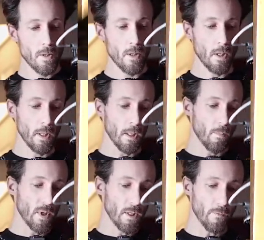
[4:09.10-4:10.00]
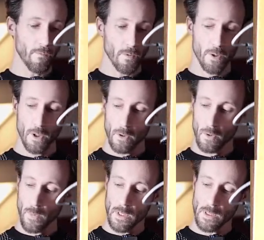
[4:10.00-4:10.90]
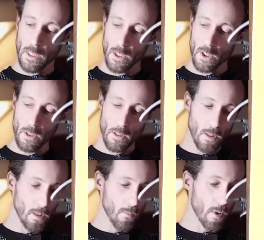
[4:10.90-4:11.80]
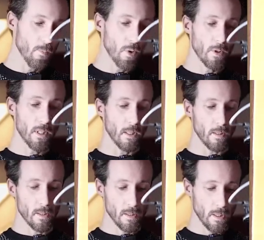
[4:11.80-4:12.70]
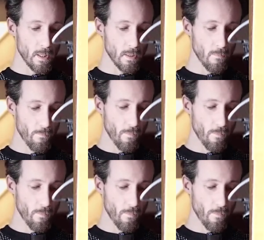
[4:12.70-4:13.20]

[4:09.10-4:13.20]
a little bit of documentation. Let me put that aside.